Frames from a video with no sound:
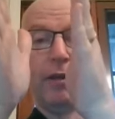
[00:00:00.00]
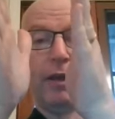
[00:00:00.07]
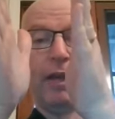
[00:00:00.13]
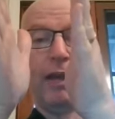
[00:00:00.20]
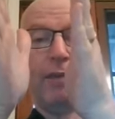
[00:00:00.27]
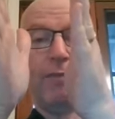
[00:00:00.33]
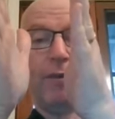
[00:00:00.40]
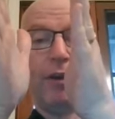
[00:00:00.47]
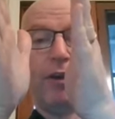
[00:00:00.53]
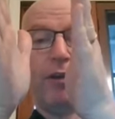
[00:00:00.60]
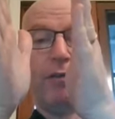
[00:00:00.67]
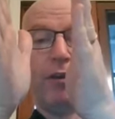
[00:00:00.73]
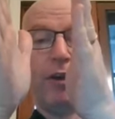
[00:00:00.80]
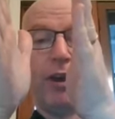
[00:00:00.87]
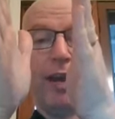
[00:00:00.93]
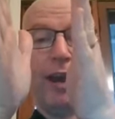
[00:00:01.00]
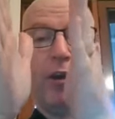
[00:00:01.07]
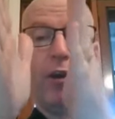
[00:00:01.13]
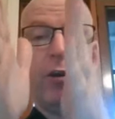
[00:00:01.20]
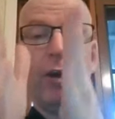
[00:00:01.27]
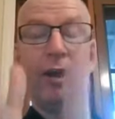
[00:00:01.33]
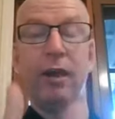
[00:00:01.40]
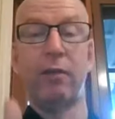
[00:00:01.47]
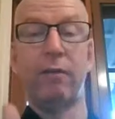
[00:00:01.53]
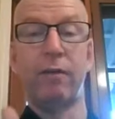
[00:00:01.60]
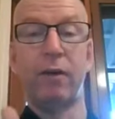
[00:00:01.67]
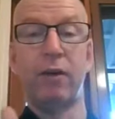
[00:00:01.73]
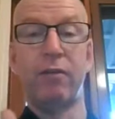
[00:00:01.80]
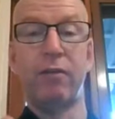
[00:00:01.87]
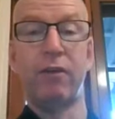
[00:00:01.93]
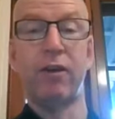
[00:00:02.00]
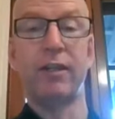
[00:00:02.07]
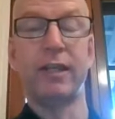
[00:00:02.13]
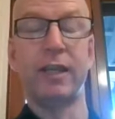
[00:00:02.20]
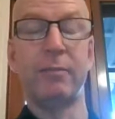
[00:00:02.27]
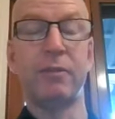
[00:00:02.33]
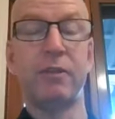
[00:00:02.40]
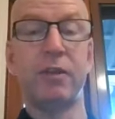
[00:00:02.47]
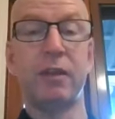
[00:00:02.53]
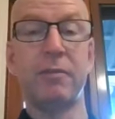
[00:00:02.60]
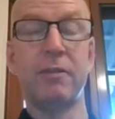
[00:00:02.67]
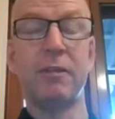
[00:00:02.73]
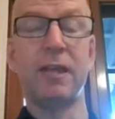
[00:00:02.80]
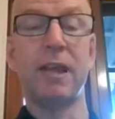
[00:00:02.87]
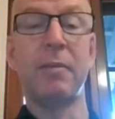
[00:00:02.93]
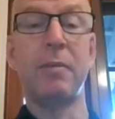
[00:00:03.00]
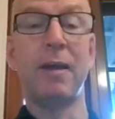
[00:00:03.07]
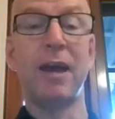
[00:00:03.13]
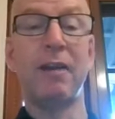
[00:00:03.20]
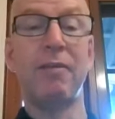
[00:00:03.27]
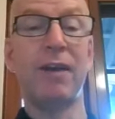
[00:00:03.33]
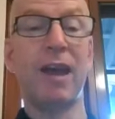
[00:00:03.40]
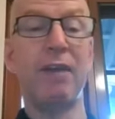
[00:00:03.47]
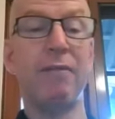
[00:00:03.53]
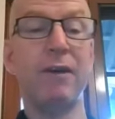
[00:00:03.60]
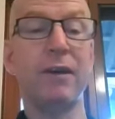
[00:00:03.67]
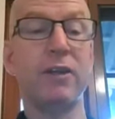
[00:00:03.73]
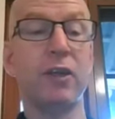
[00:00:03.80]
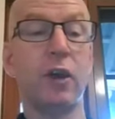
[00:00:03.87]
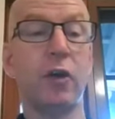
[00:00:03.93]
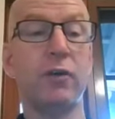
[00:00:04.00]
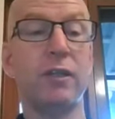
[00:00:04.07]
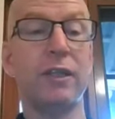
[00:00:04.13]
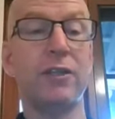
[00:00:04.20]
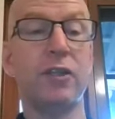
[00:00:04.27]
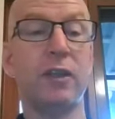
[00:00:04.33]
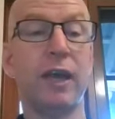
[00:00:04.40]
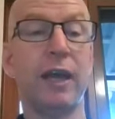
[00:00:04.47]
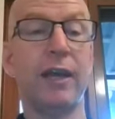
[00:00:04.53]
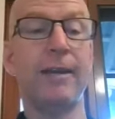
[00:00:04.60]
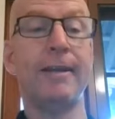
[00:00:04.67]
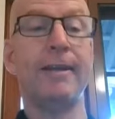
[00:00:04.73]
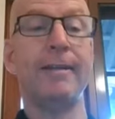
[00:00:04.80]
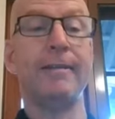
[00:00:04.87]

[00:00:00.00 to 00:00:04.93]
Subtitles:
keep very, very narrow, and go very, very deep. So the same amount of effort goes into that.